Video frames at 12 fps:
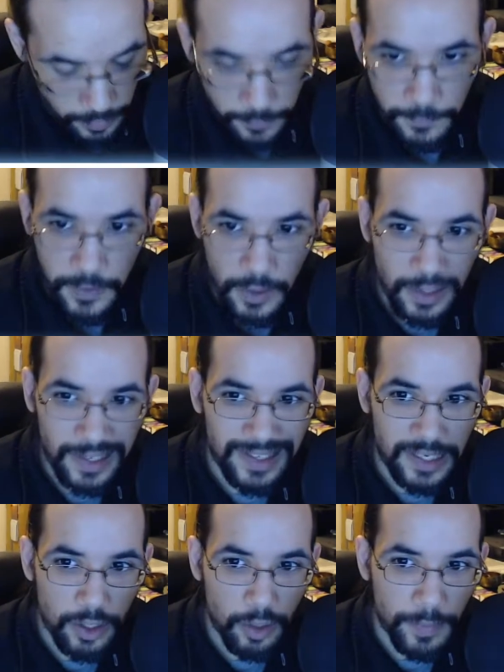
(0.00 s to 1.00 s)
feel a
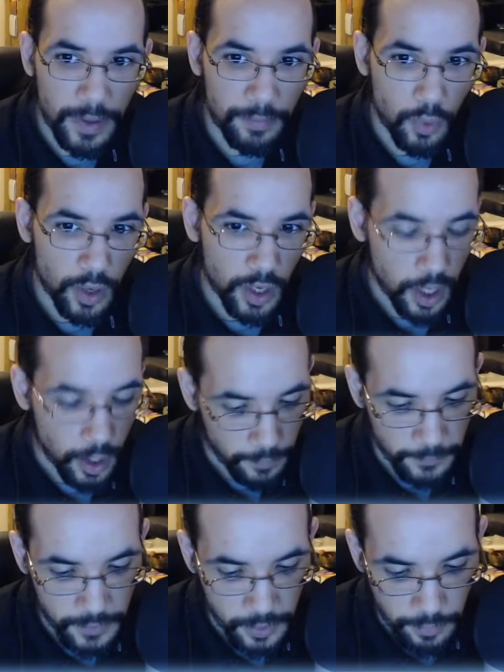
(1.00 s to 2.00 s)
little bit more
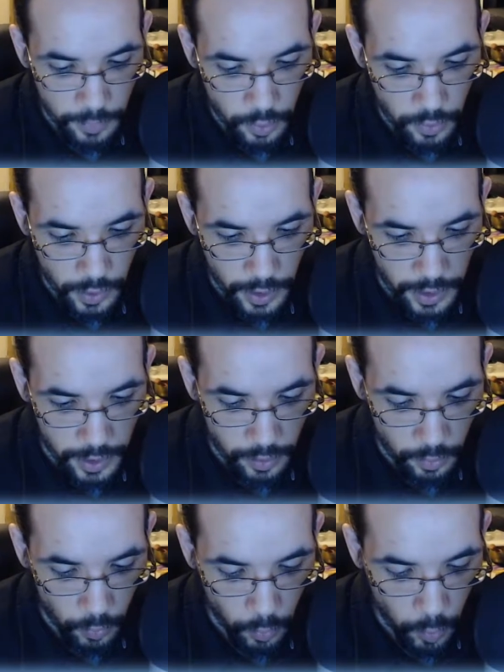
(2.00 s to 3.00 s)
comfortable
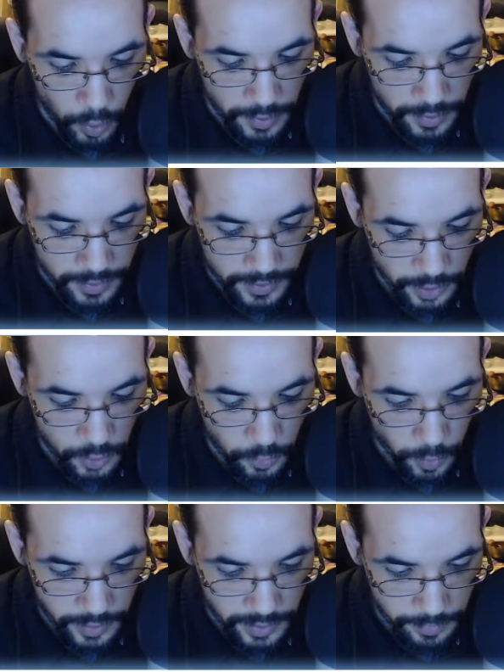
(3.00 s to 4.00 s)
in what it is that you
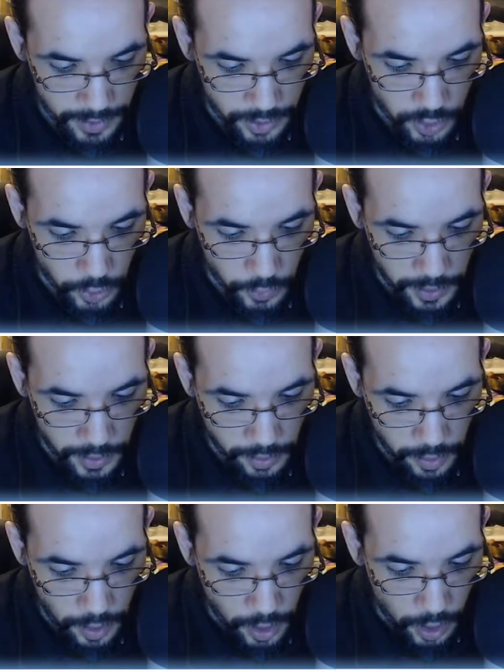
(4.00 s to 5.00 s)
want to be doing,
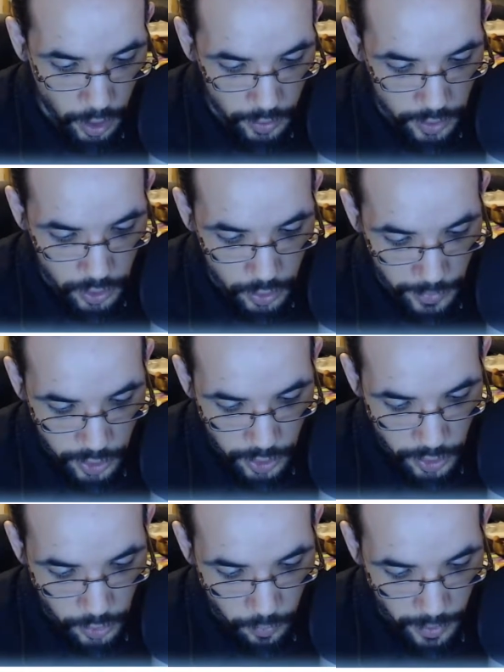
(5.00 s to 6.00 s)
the
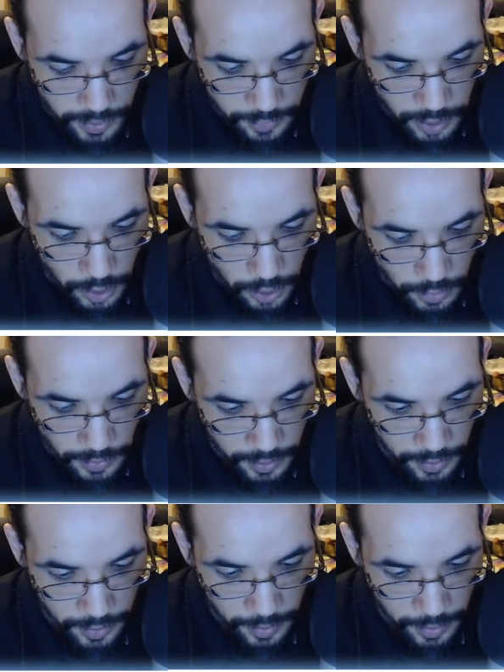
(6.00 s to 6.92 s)
direction you want to be going.